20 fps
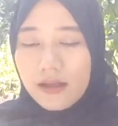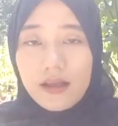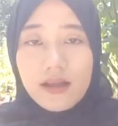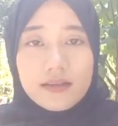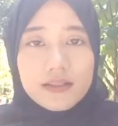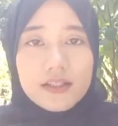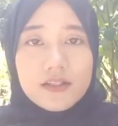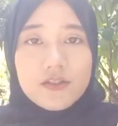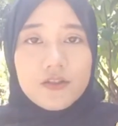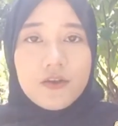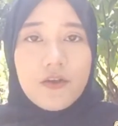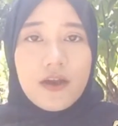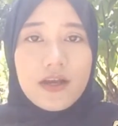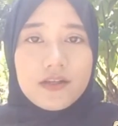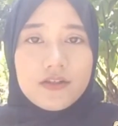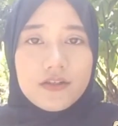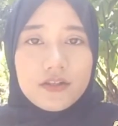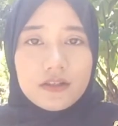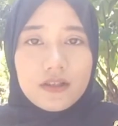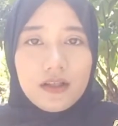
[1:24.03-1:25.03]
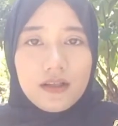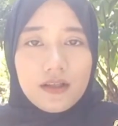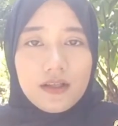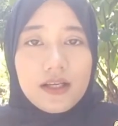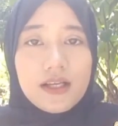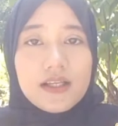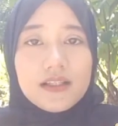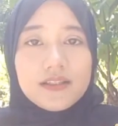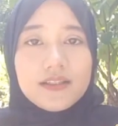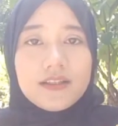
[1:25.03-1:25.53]
Situational,
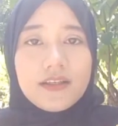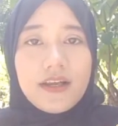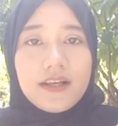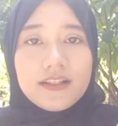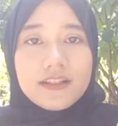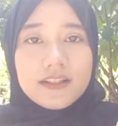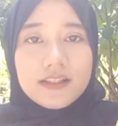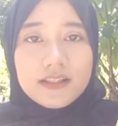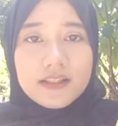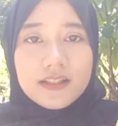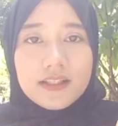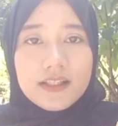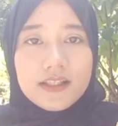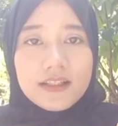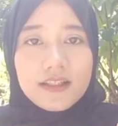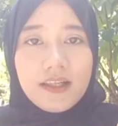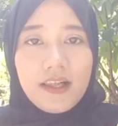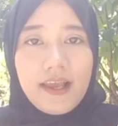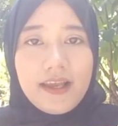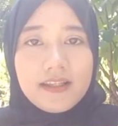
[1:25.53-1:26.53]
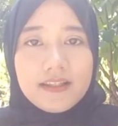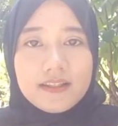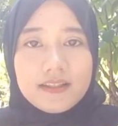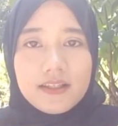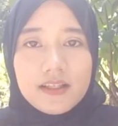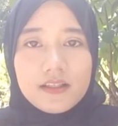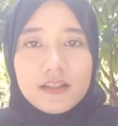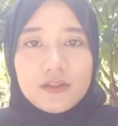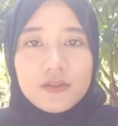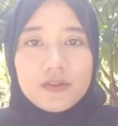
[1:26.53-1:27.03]
directly relate
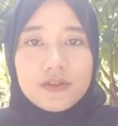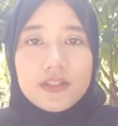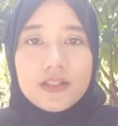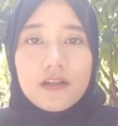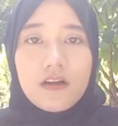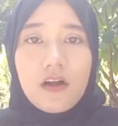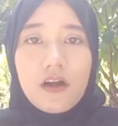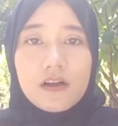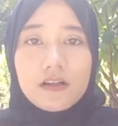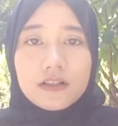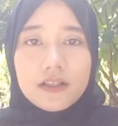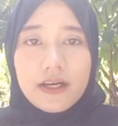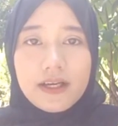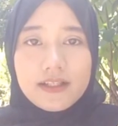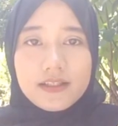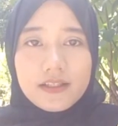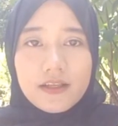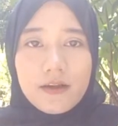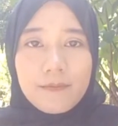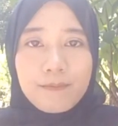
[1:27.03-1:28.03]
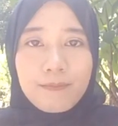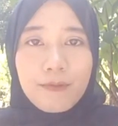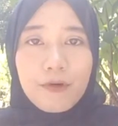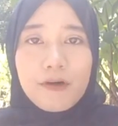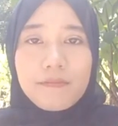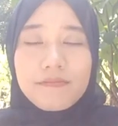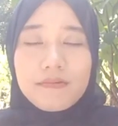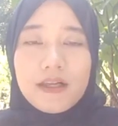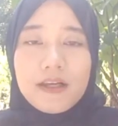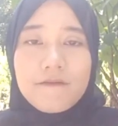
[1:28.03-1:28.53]
to the concrete
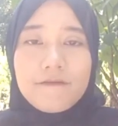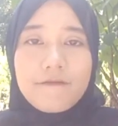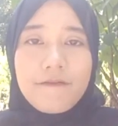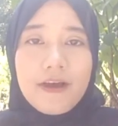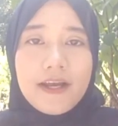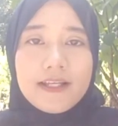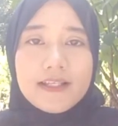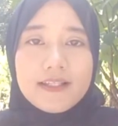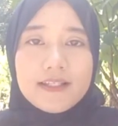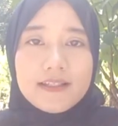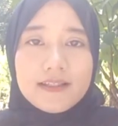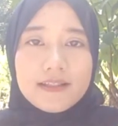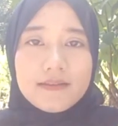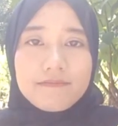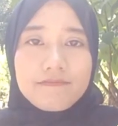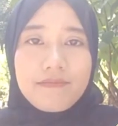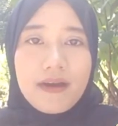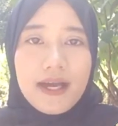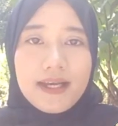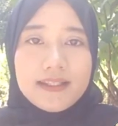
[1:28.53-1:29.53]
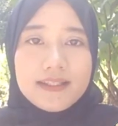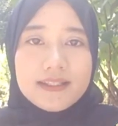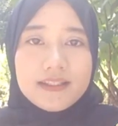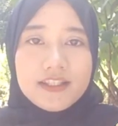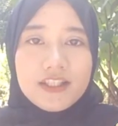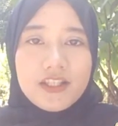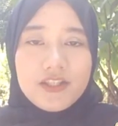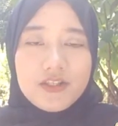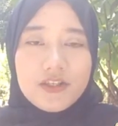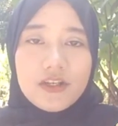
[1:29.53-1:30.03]
problem faced by the
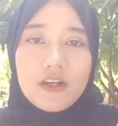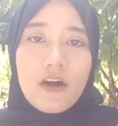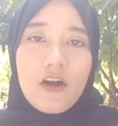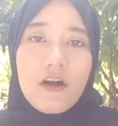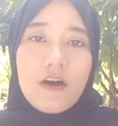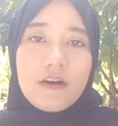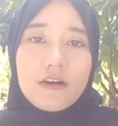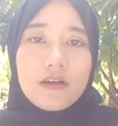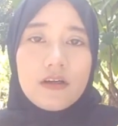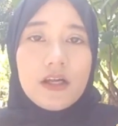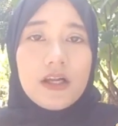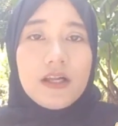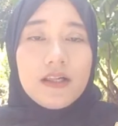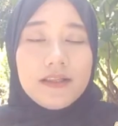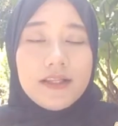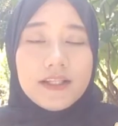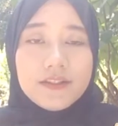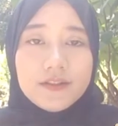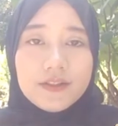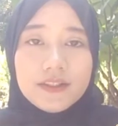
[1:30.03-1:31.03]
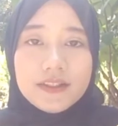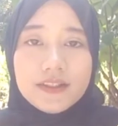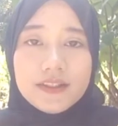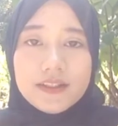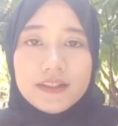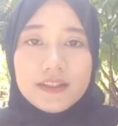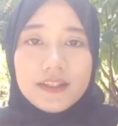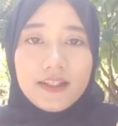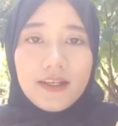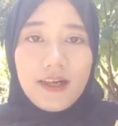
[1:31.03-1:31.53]
teacher or lecturer in
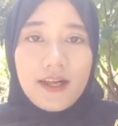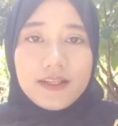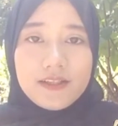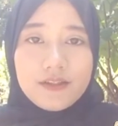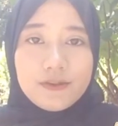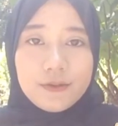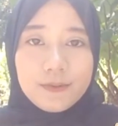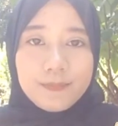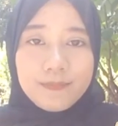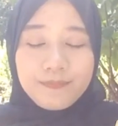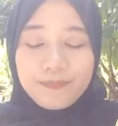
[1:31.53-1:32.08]
the classroom.